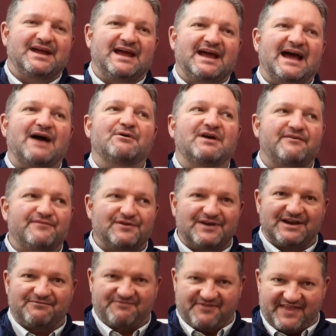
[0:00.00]
However,
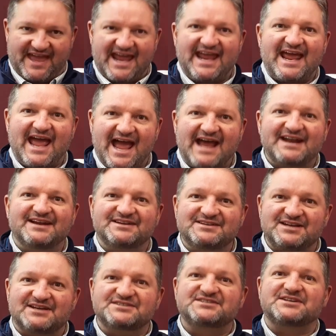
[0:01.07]
if they had
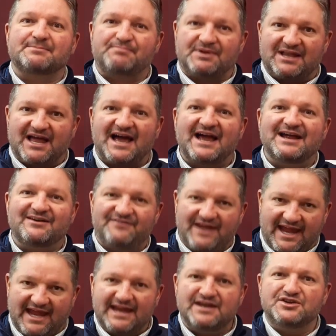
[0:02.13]
a supply of
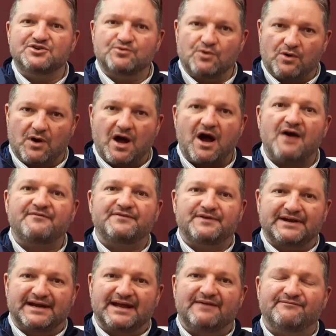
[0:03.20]
annual
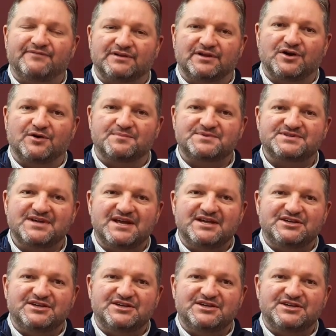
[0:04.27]
offering envelopes,